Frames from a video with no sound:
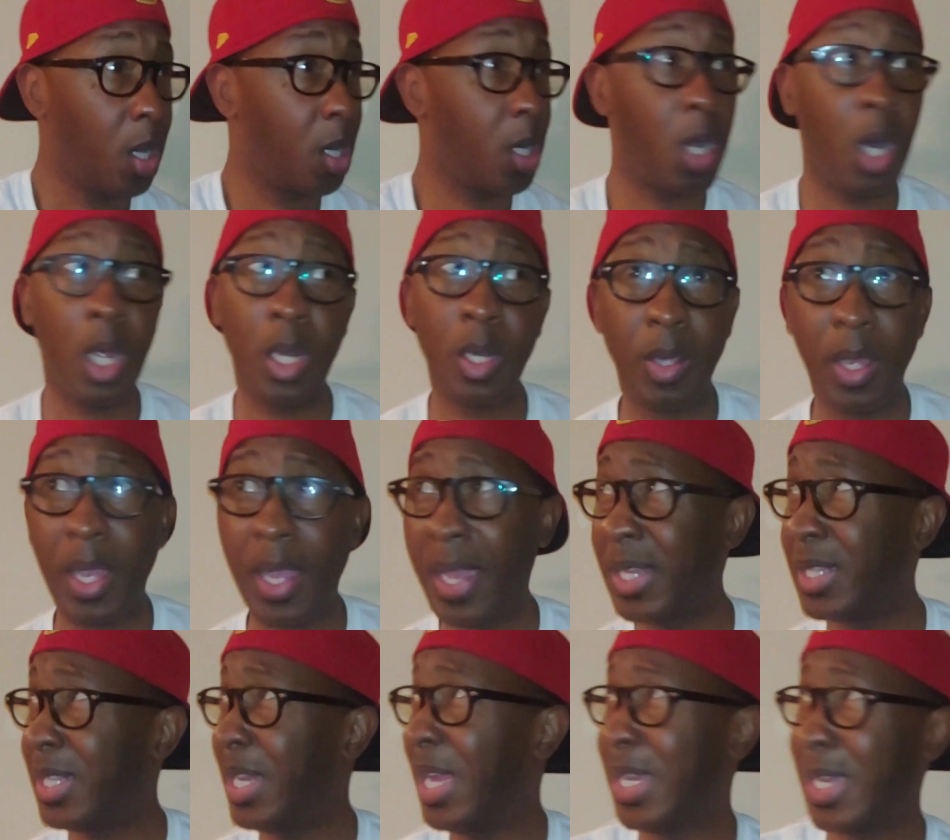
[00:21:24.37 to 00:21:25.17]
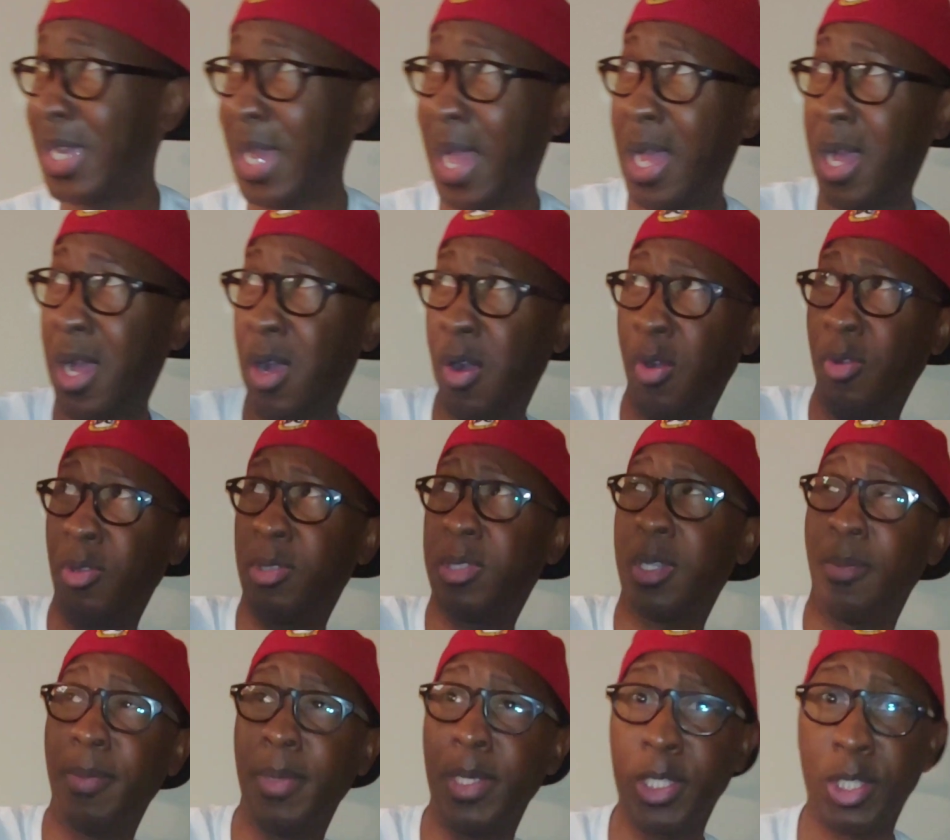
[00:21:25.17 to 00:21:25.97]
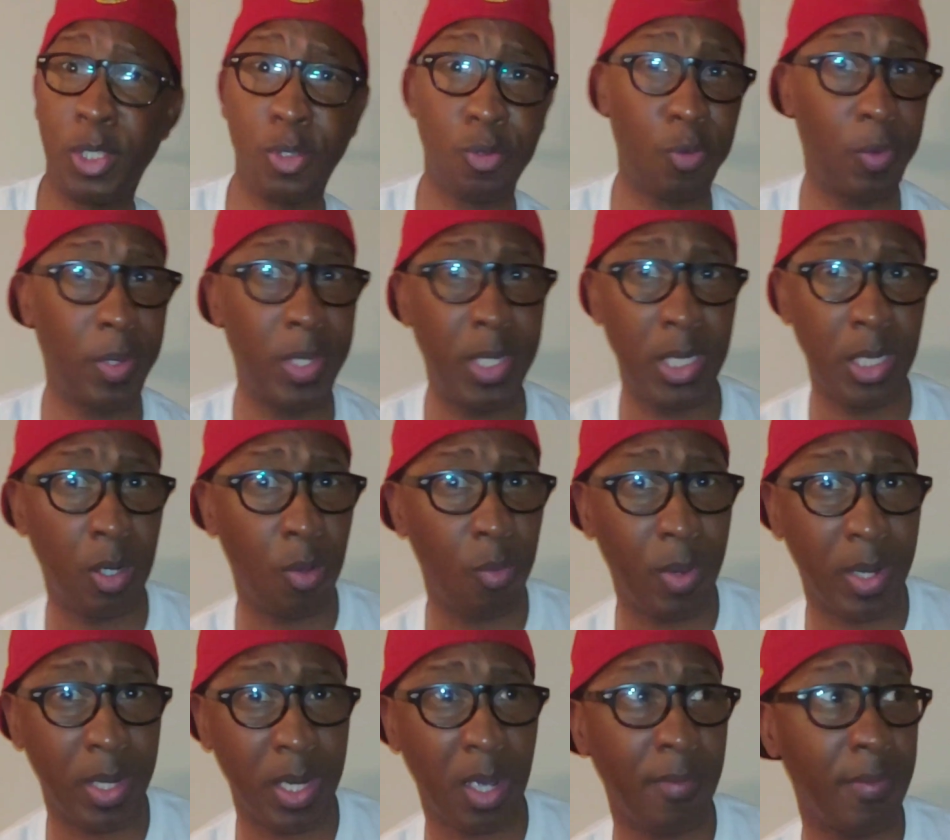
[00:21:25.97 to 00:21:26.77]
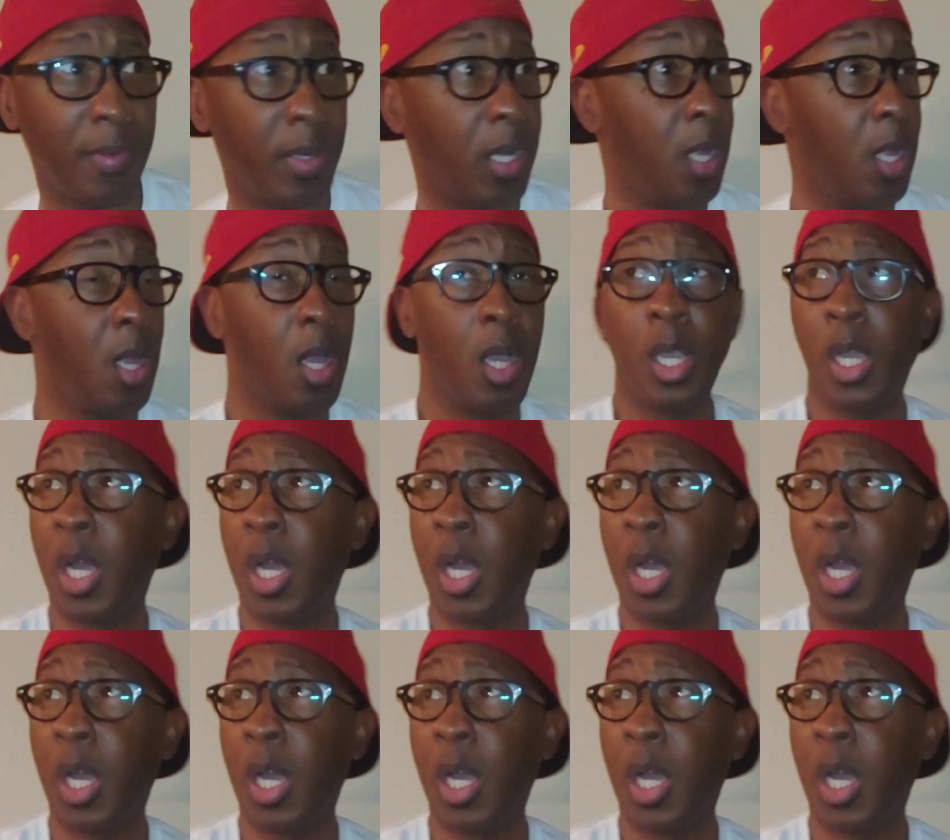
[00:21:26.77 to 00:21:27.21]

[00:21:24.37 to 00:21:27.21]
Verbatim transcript: Color, and they got her on some little screen or whatever.